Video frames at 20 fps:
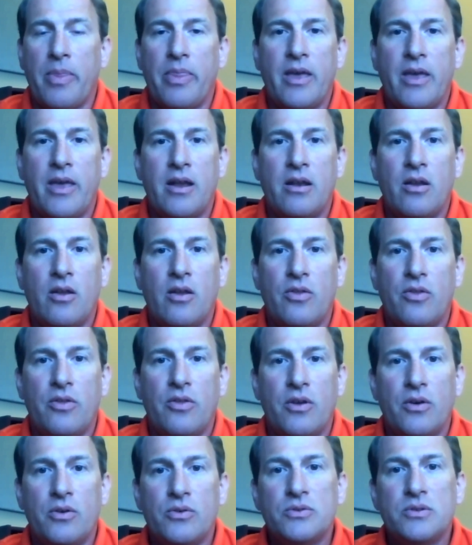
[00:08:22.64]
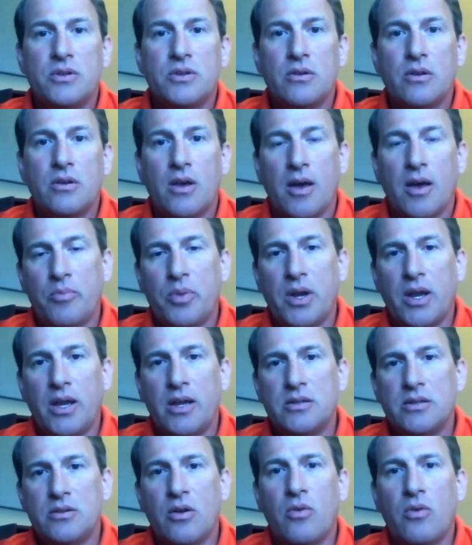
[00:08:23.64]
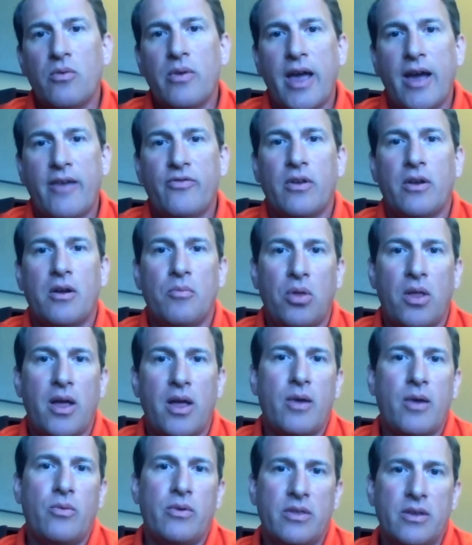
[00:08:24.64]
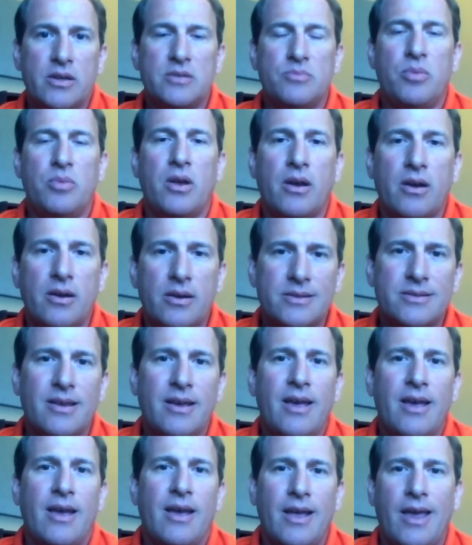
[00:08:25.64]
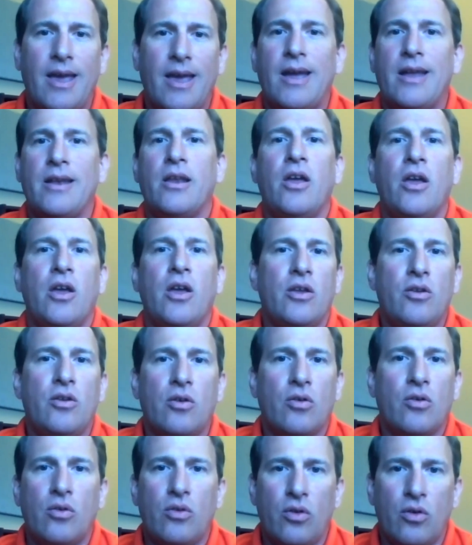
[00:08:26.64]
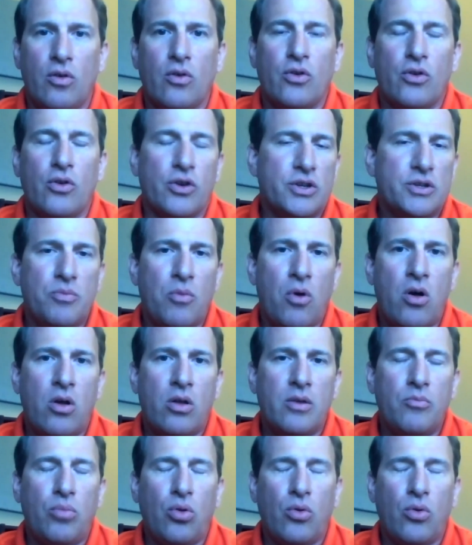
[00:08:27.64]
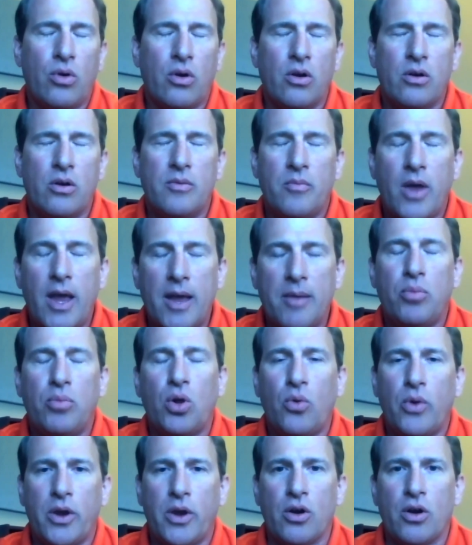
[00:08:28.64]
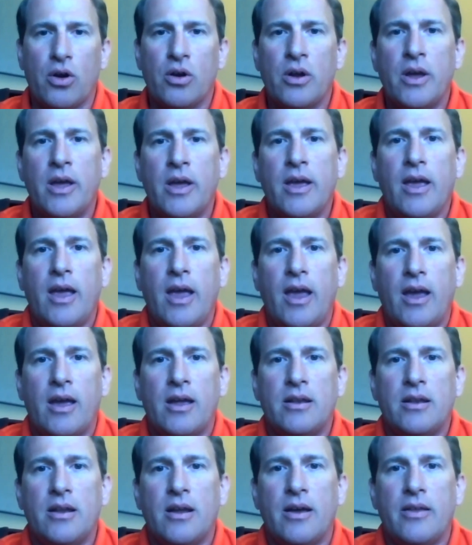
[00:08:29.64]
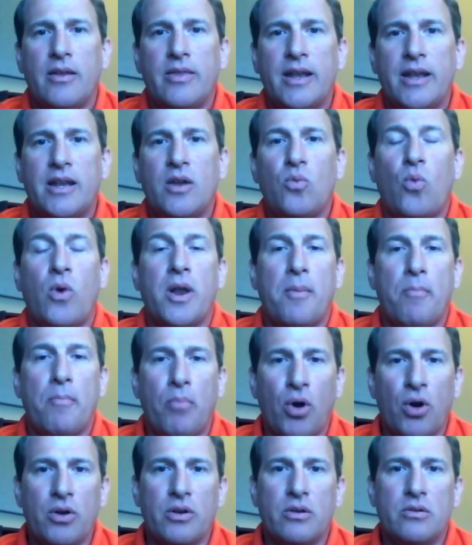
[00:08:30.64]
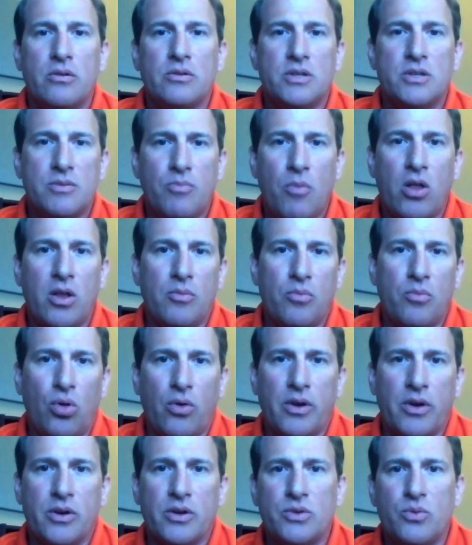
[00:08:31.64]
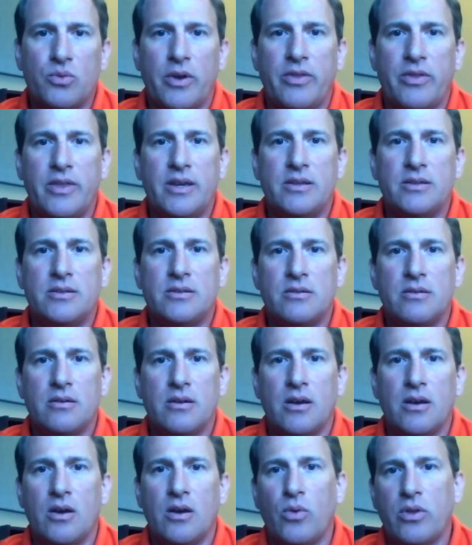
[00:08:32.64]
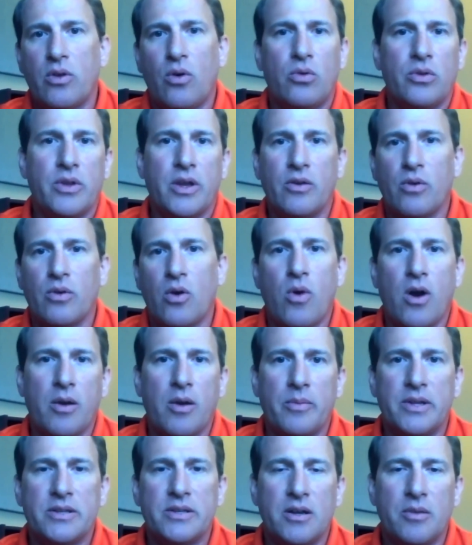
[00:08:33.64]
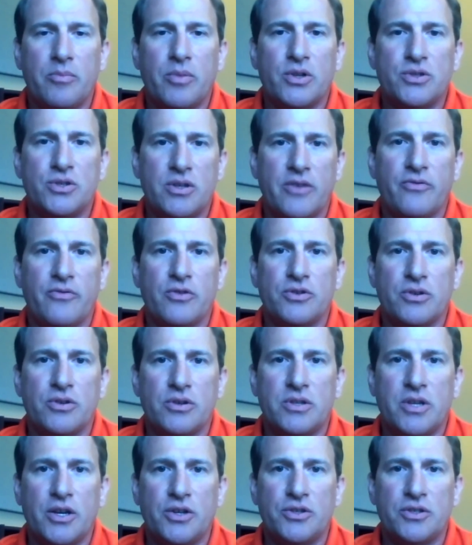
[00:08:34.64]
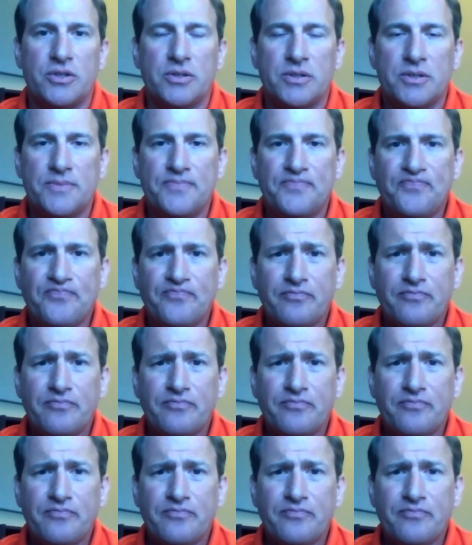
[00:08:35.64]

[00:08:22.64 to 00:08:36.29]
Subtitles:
then those companies don't have to comply with this because, again, you're a small employer, and they didn't want to burden small employers with these withholding requirements in a bunch of different jurisdictions.